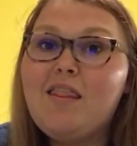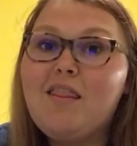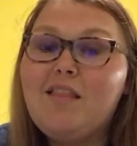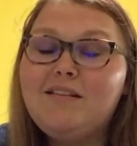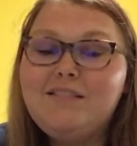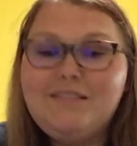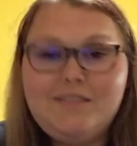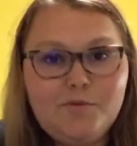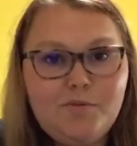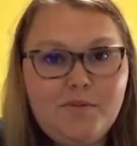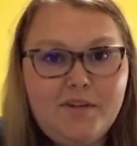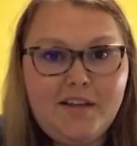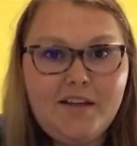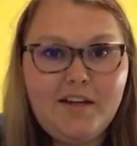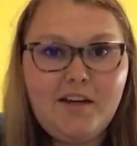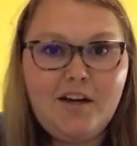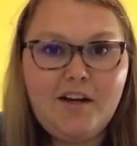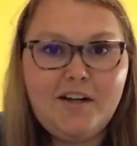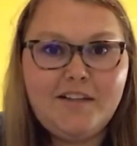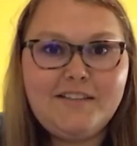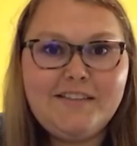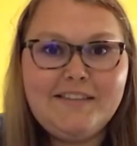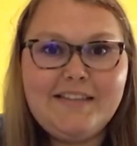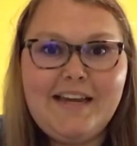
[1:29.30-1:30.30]
it's really
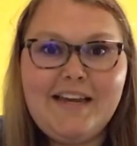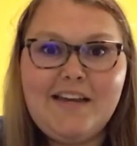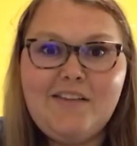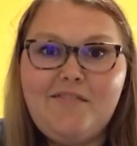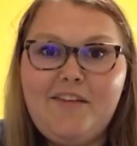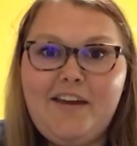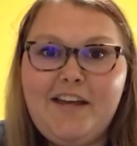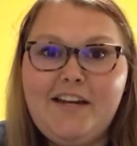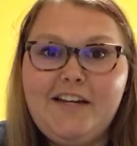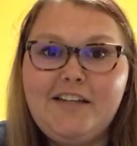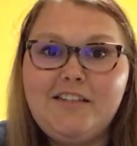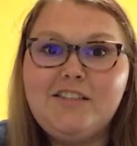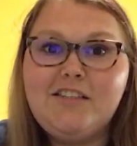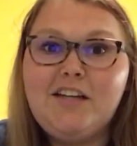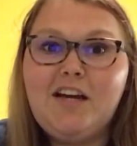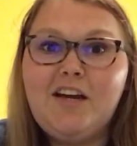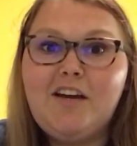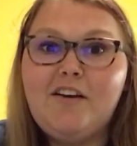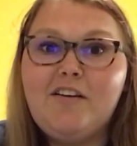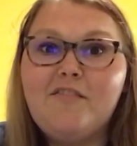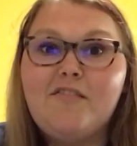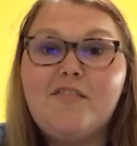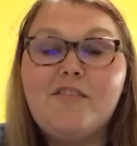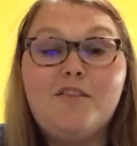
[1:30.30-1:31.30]
hard to take advantage
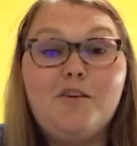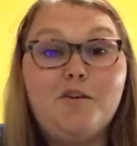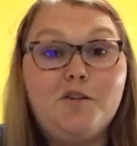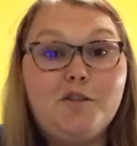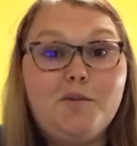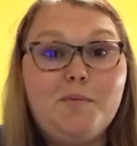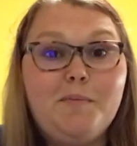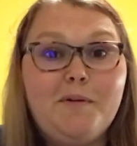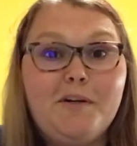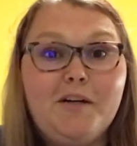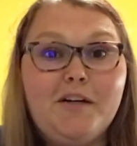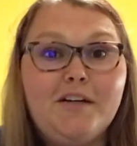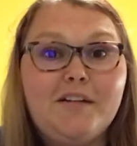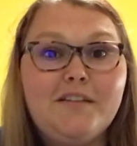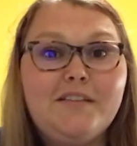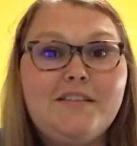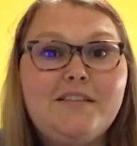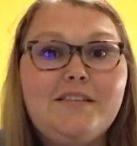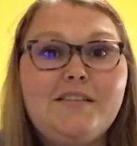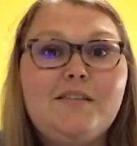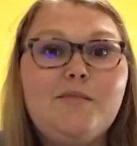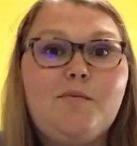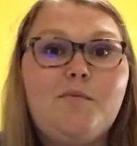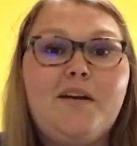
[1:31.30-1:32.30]
of those
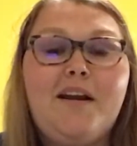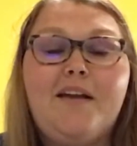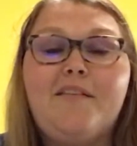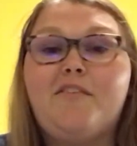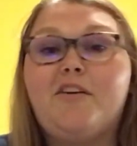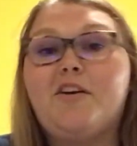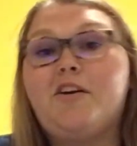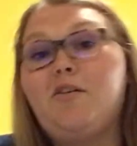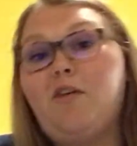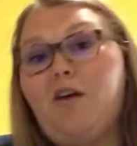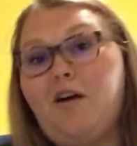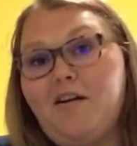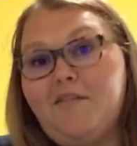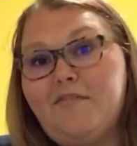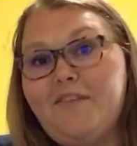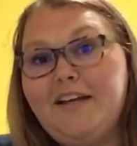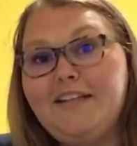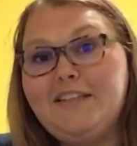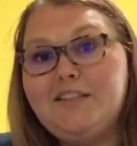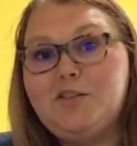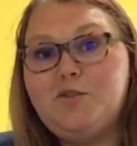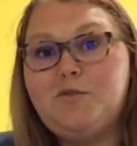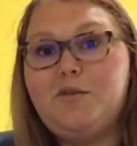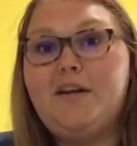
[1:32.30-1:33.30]
perks whenever you are a
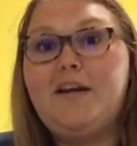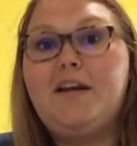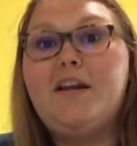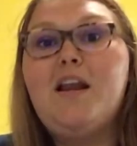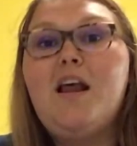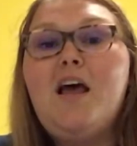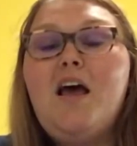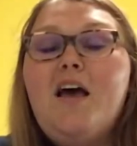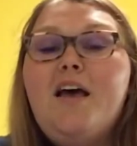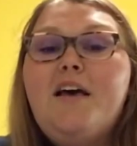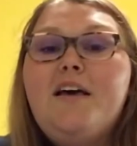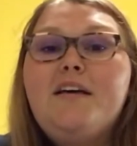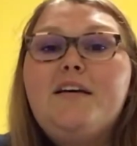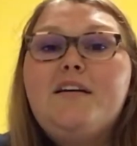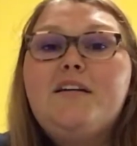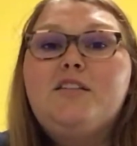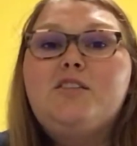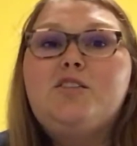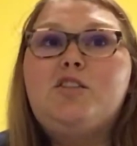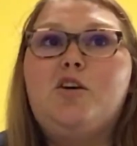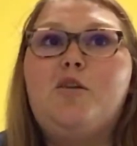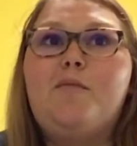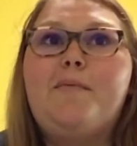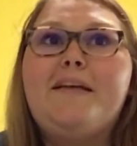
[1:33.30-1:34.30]
vet student.
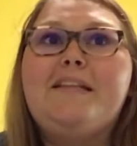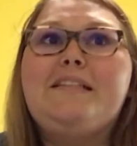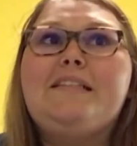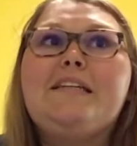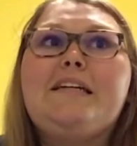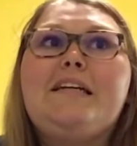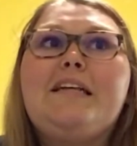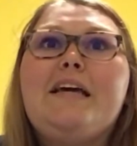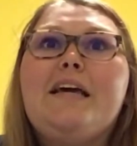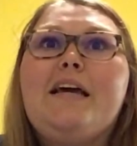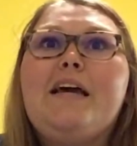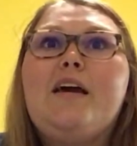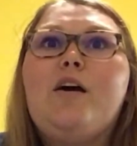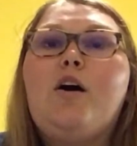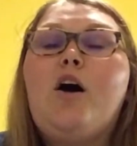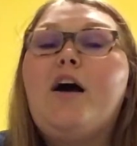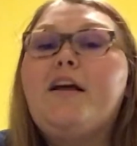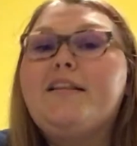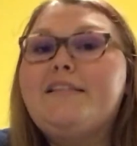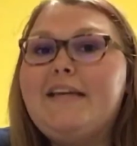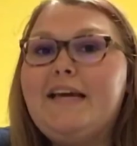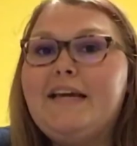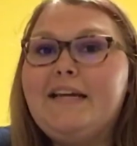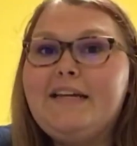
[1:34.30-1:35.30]
So basically,
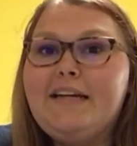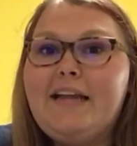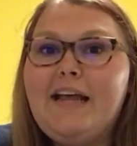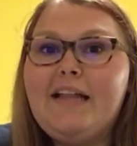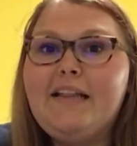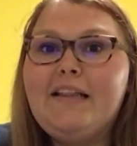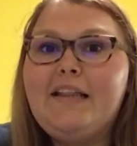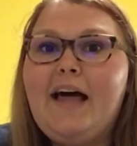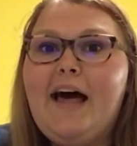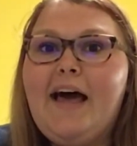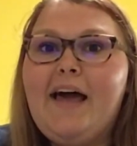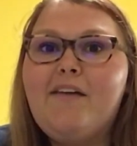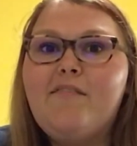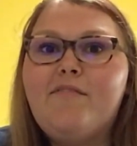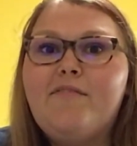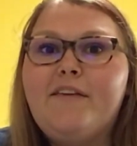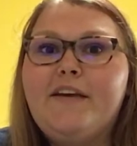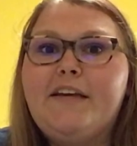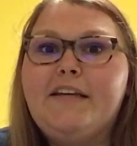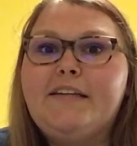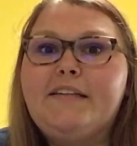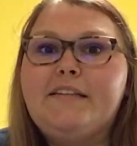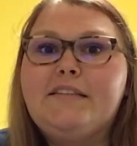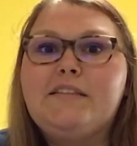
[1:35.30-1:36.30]
a day-to-day life
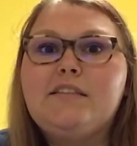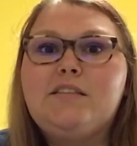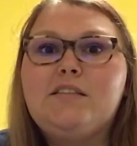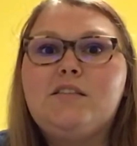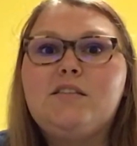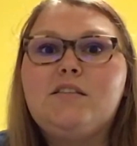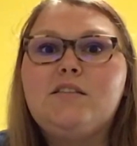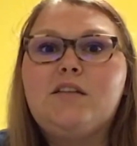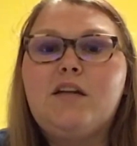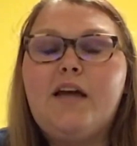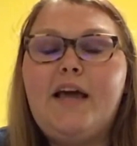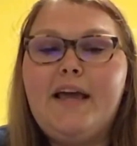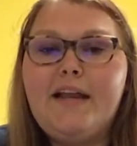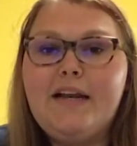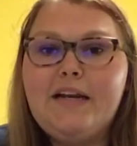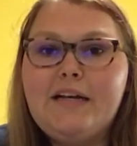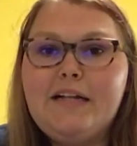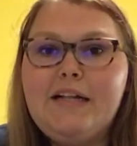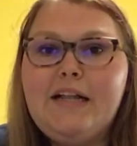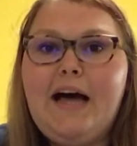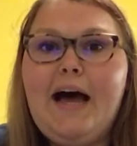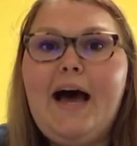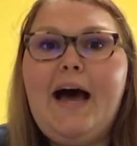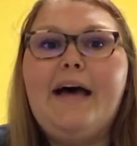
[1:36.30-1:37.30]
is in
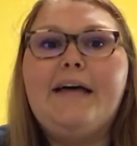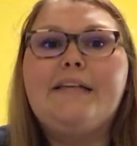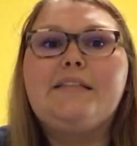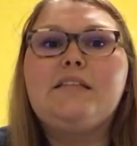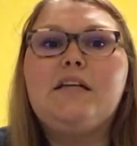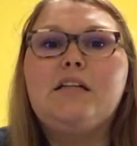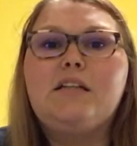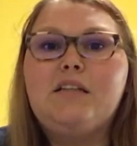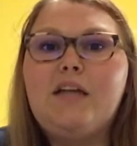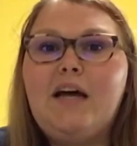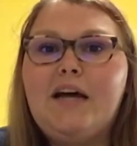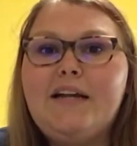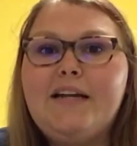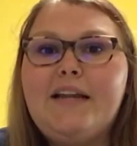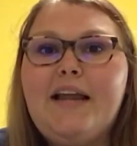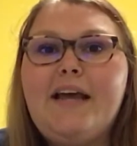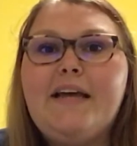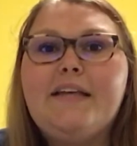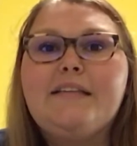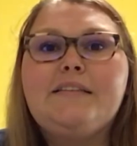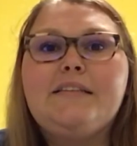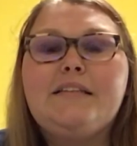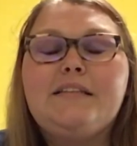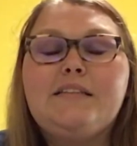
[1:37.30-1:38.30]
class. A lot of
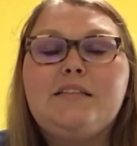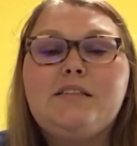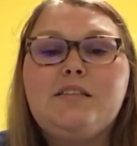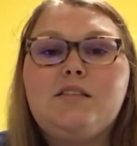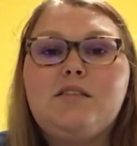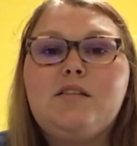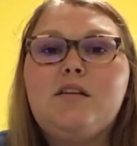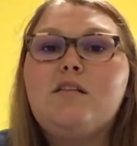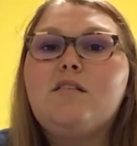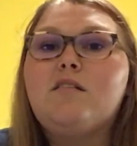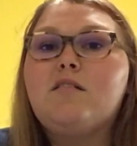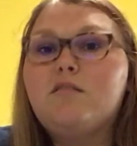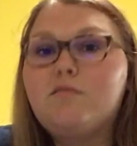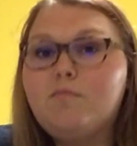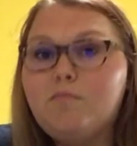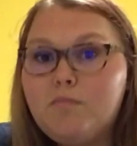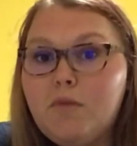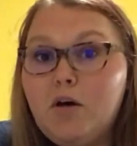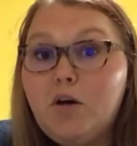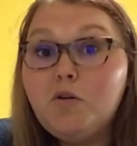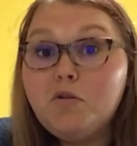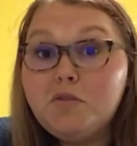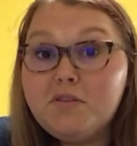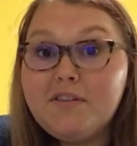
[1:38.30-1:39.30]
days it's
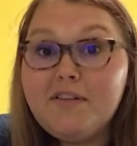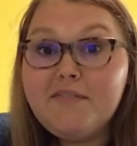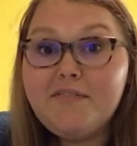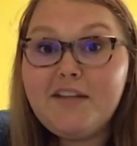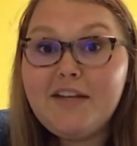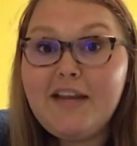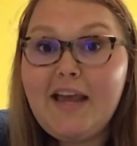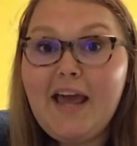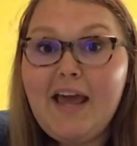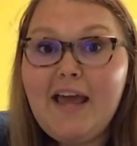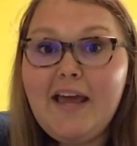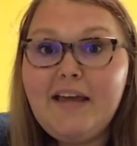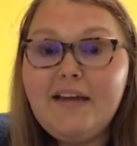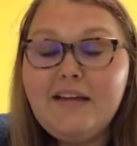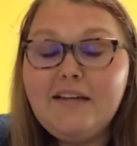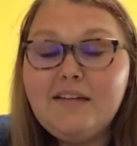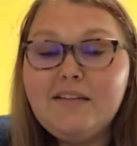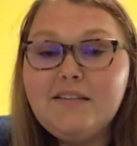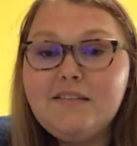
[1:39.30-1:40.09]
most of the day.